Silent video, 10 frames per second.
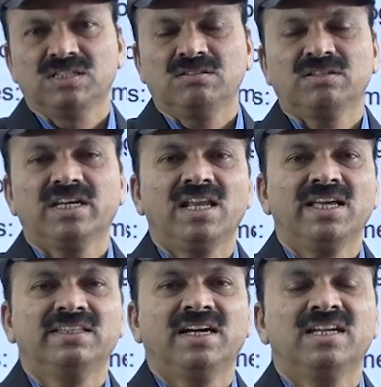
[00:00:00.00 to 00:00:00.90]
Okay,
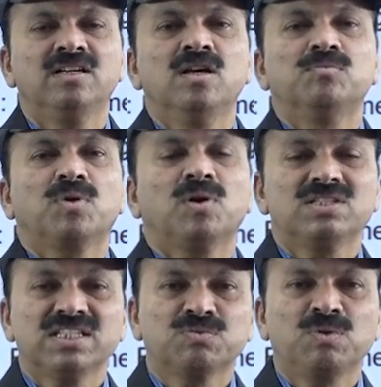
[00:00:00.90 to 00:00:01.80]
like that,
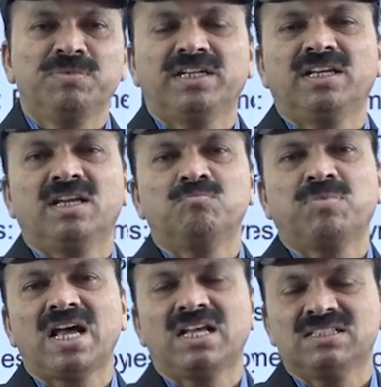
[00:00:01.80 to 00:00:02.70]
projects will be done,
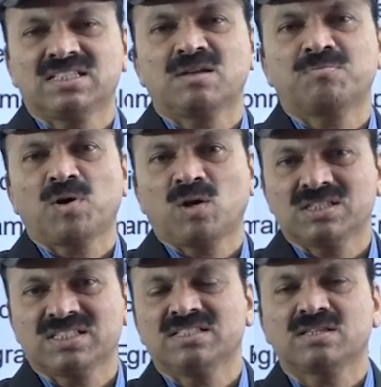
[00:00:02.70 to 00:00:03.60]
plans or
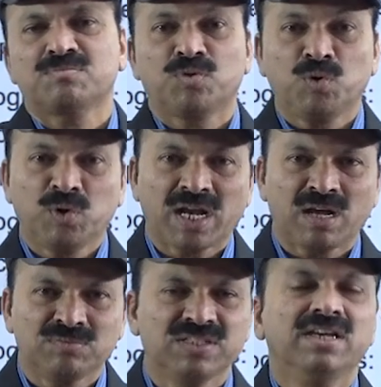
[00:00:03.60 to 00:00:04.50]
policies or
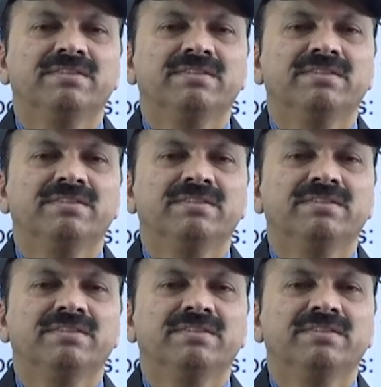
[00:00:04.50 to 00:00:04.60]
programs,